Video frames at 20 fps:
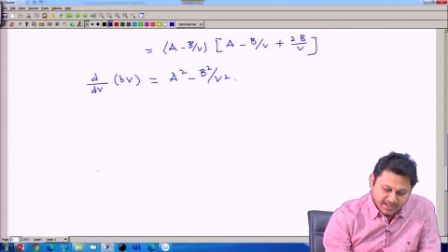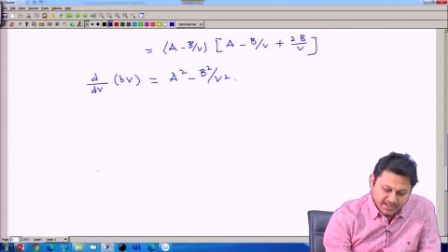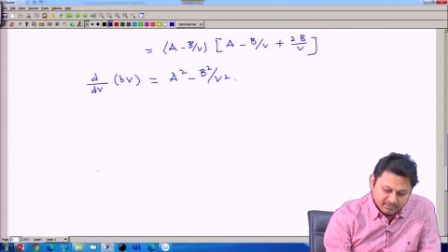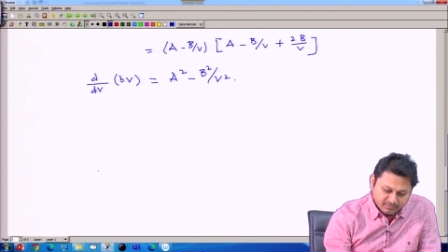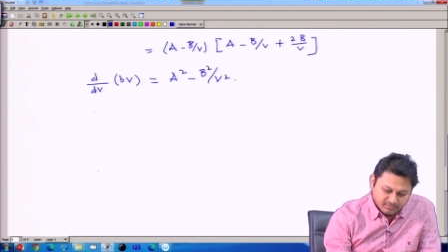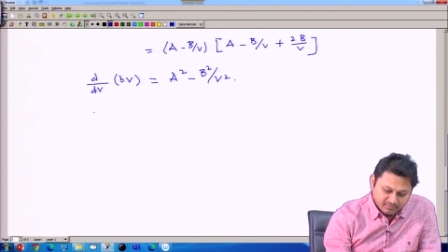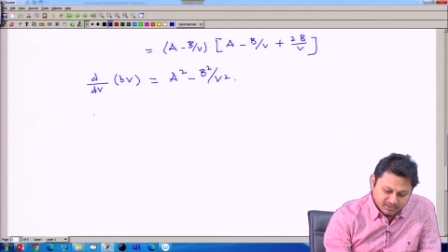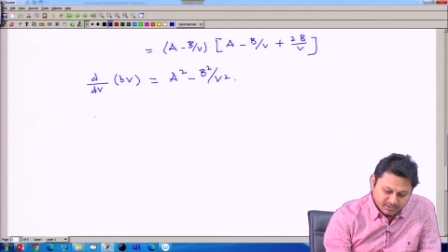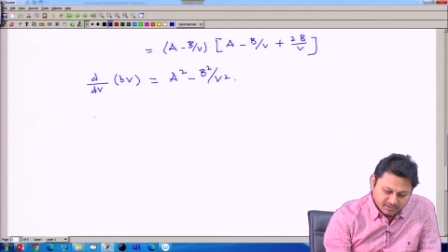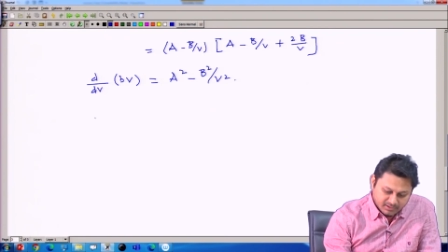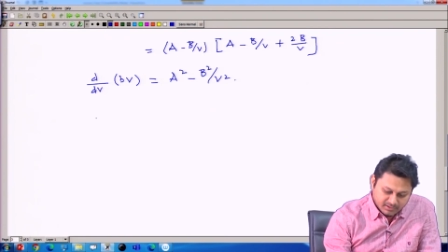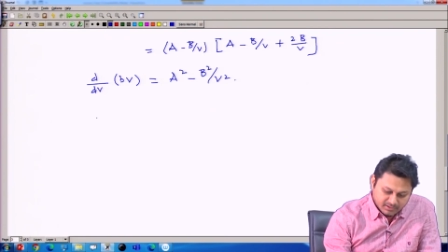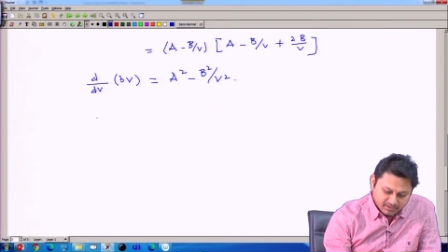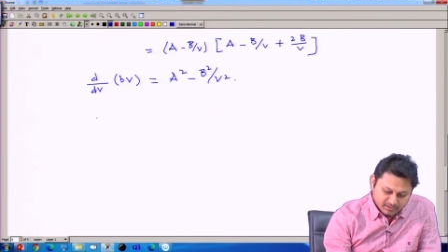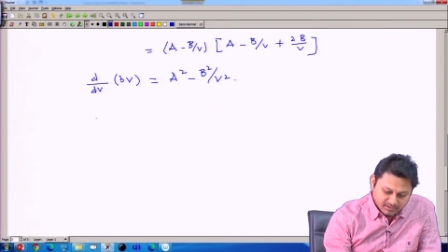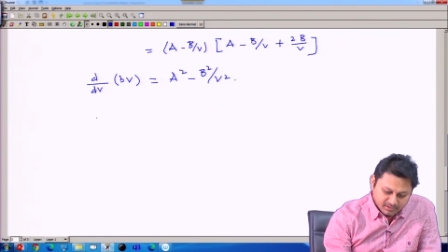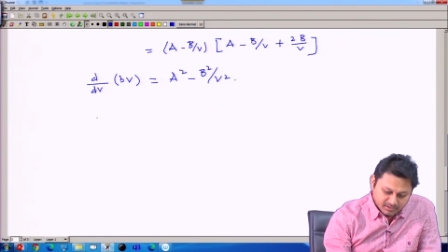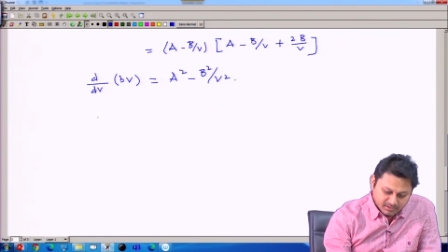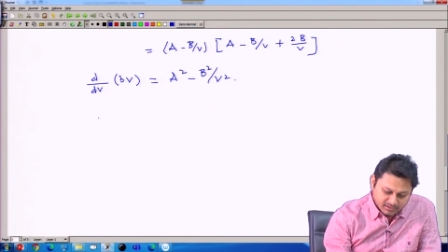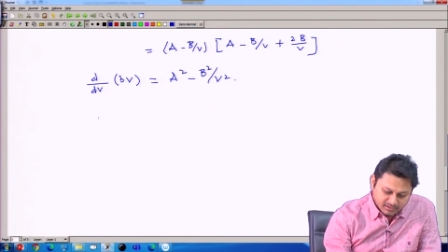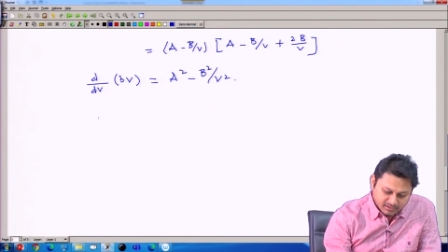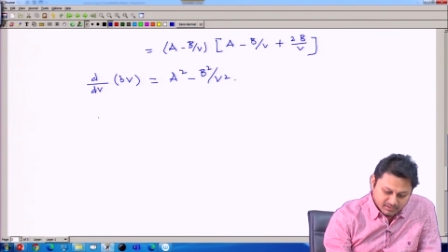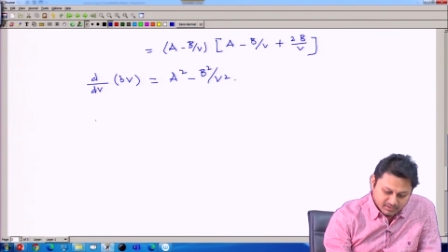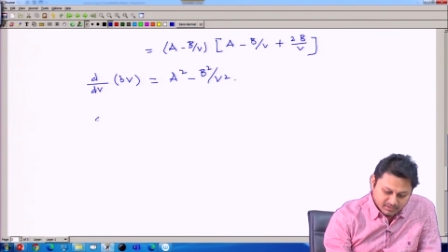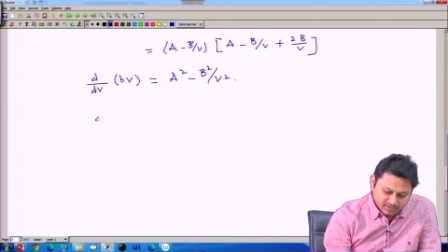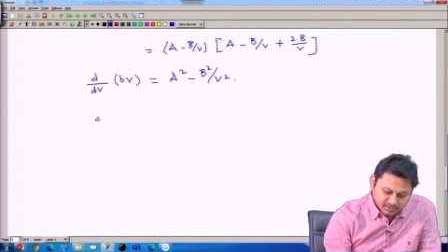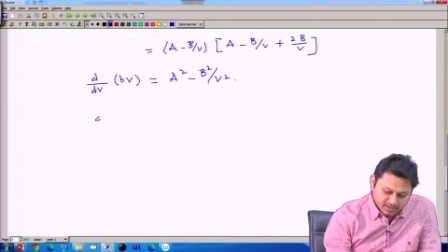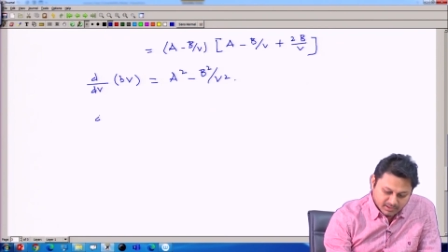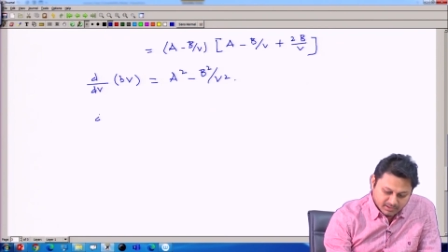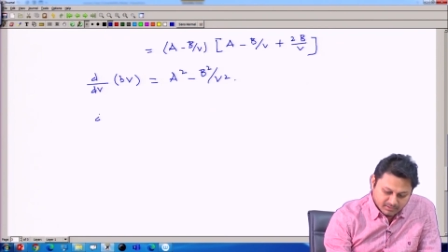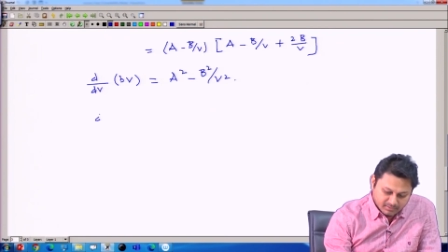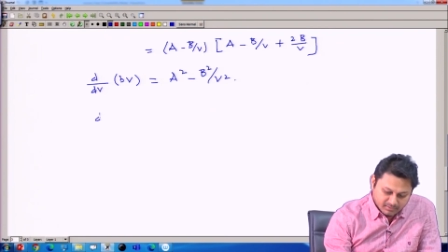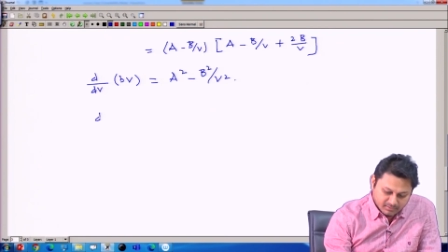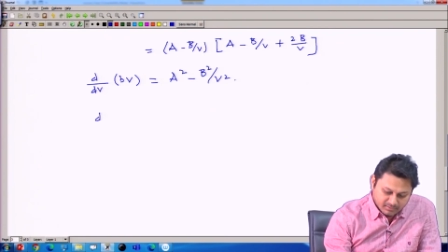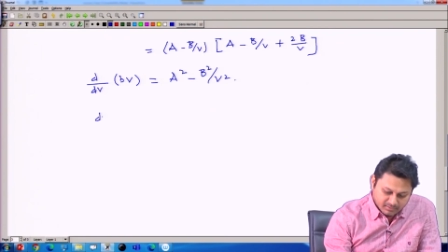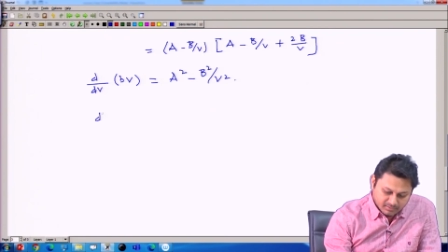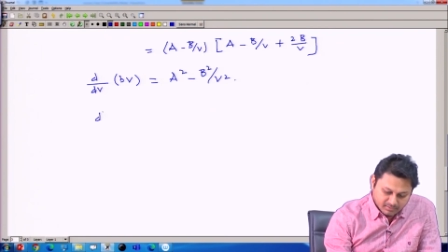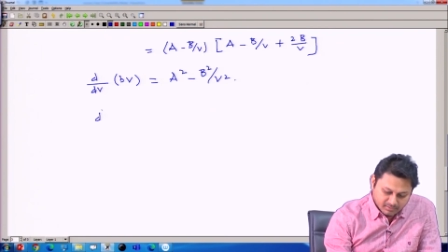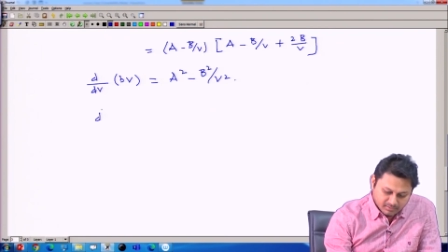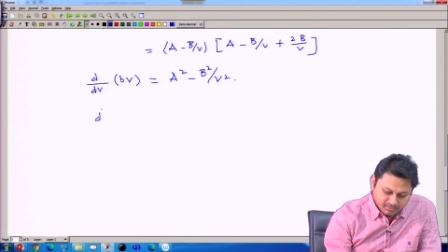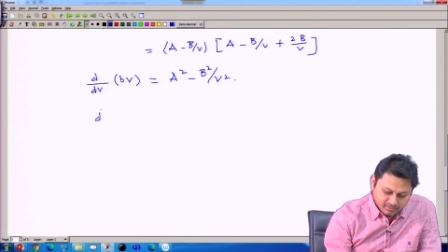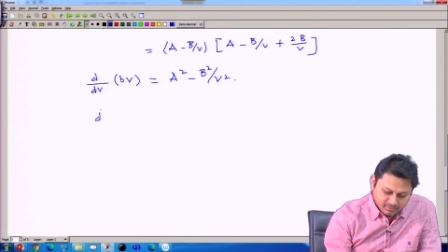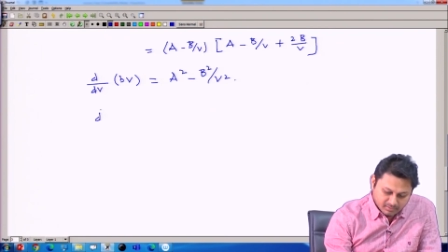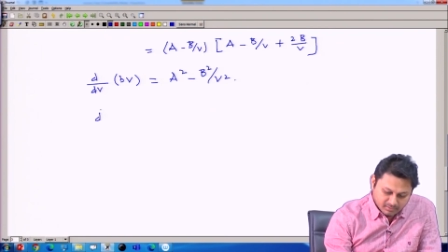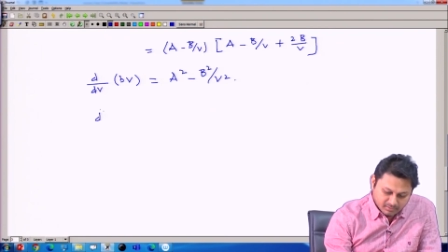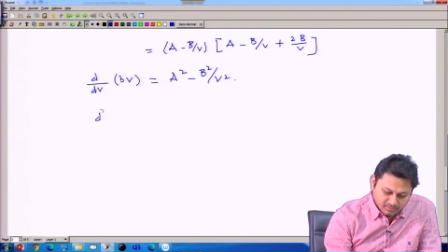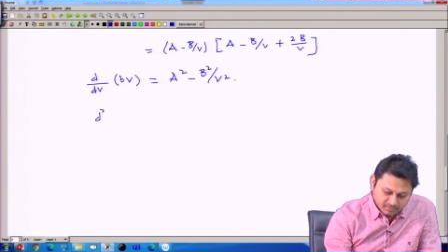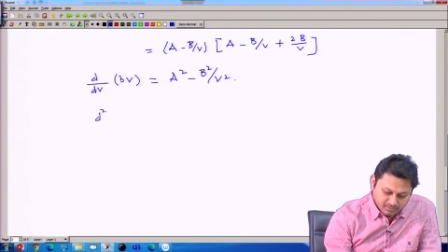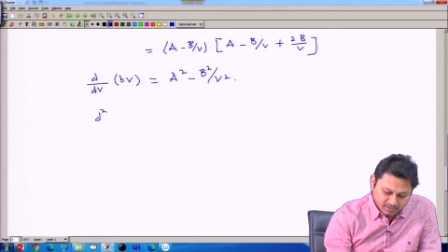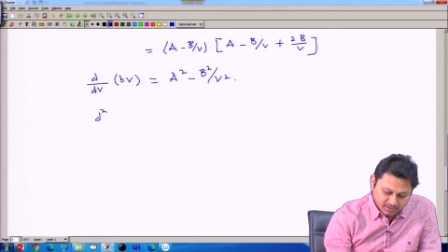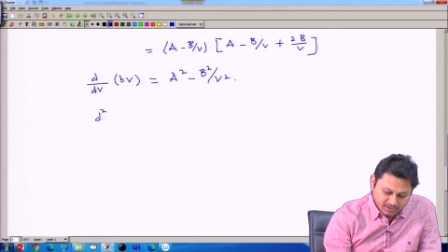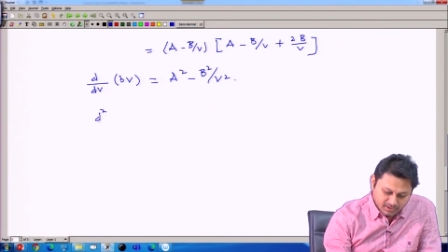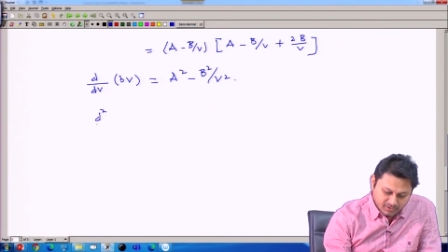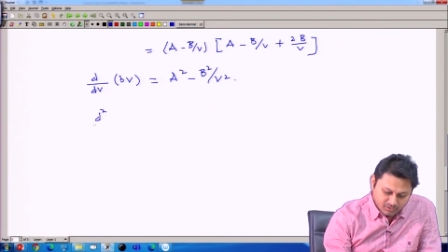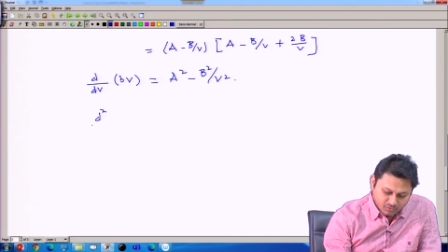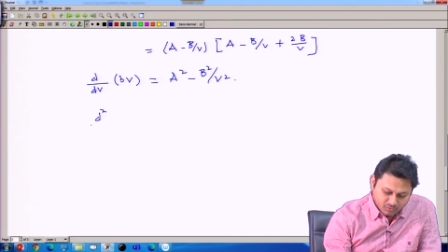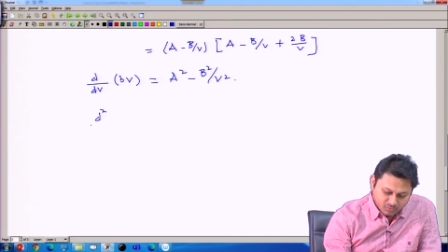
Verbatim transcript: calculate that d